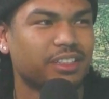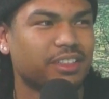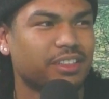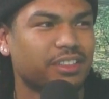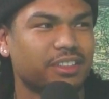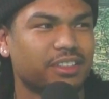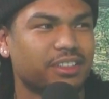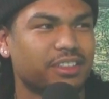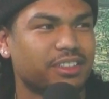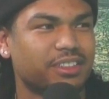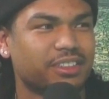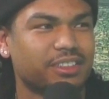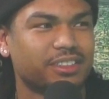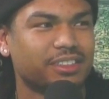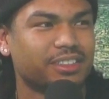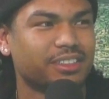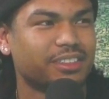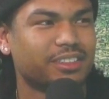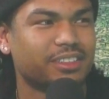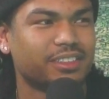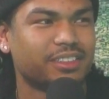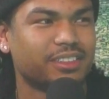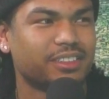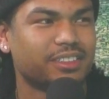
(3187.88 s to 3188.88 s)
Yeah,
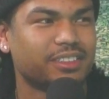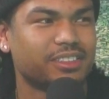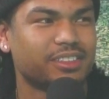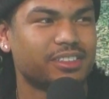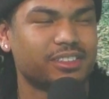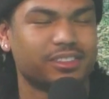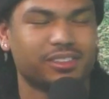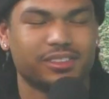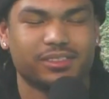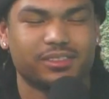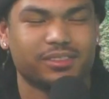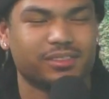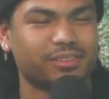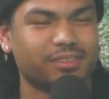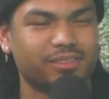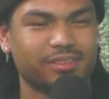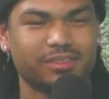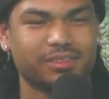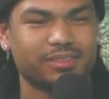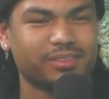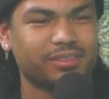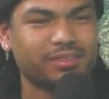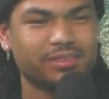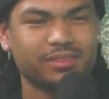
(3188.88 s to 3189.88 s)
just
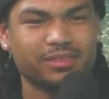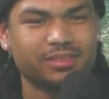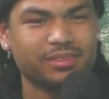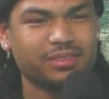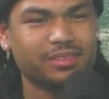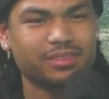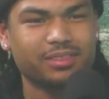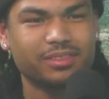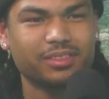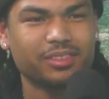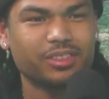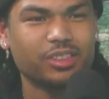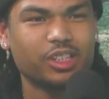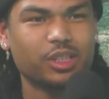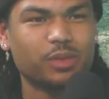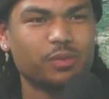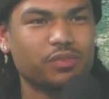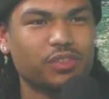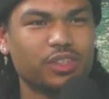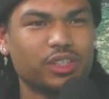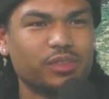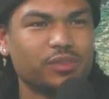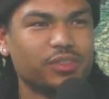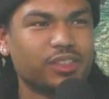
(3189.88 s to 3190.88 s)
dumb
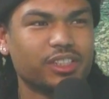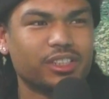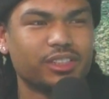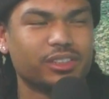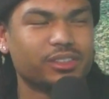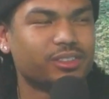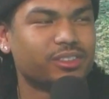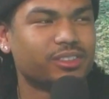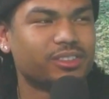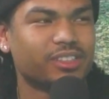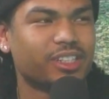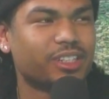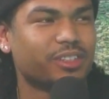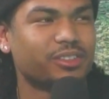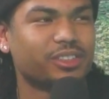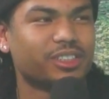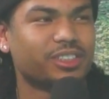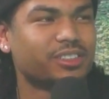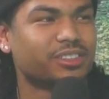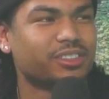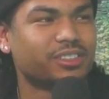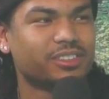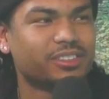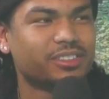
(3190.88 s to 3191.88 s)
funny videos. I don't know.